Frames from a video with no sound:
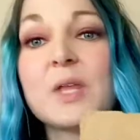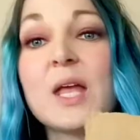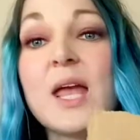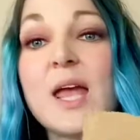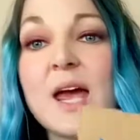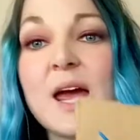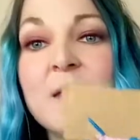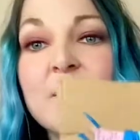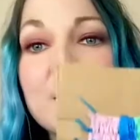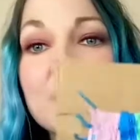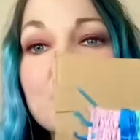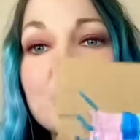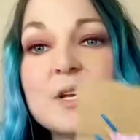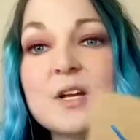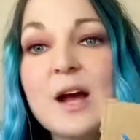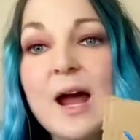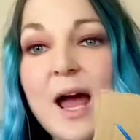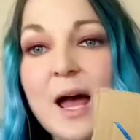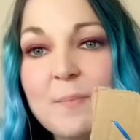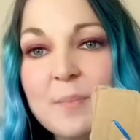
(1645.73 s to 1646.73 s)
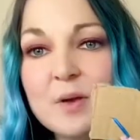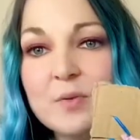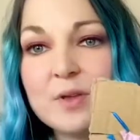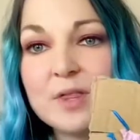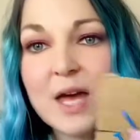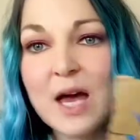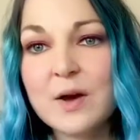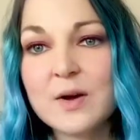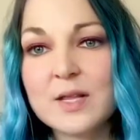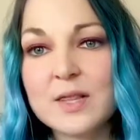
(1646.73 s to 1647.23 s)
And then when you're happy with
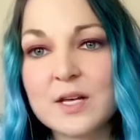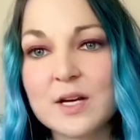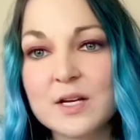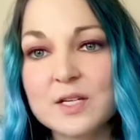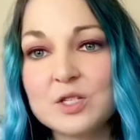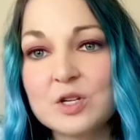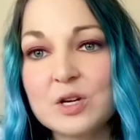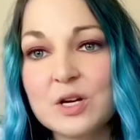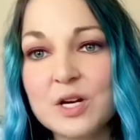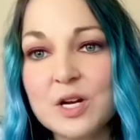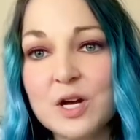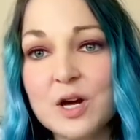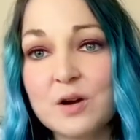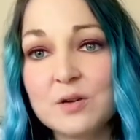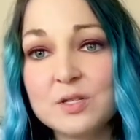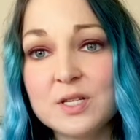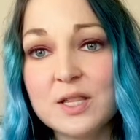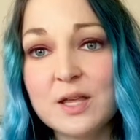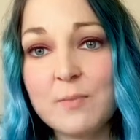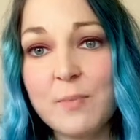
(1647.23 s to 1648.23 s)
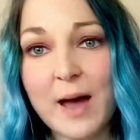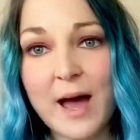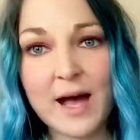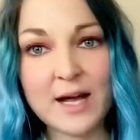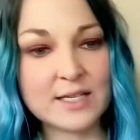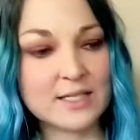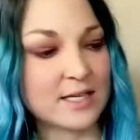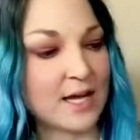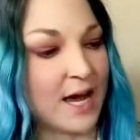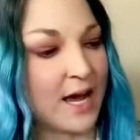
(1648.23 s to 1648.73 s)
how it looks, you're gonna go to the back
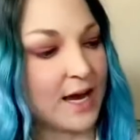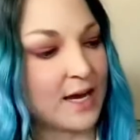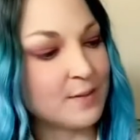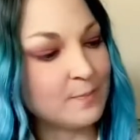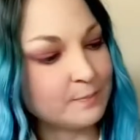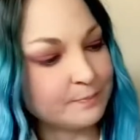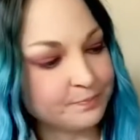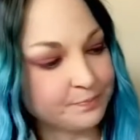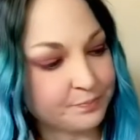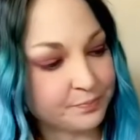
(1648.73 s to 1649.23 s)
side